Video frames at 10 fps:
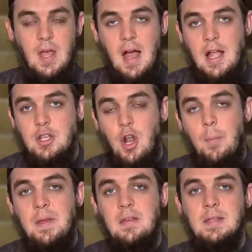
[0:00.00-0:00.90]
And you're not
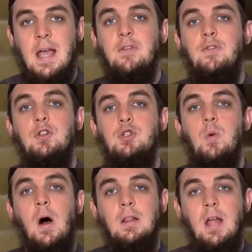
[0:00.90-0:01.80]
being thankful to
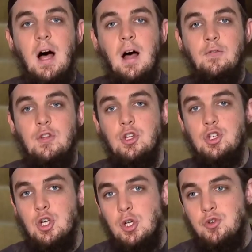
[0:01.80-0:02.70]
Allah for your
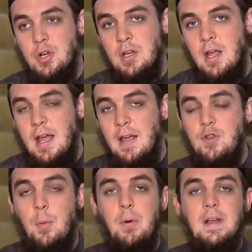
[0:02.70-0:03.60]
children if
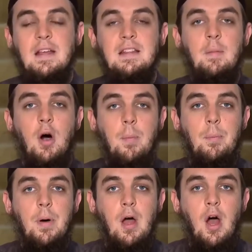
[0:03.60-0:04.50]
you're bringing them
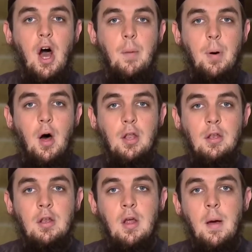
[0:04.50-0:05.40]
up
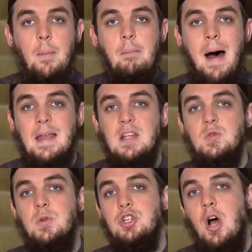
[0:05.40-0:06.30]
upon
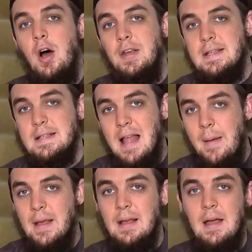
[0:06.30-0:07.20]
manners which are un-Islamic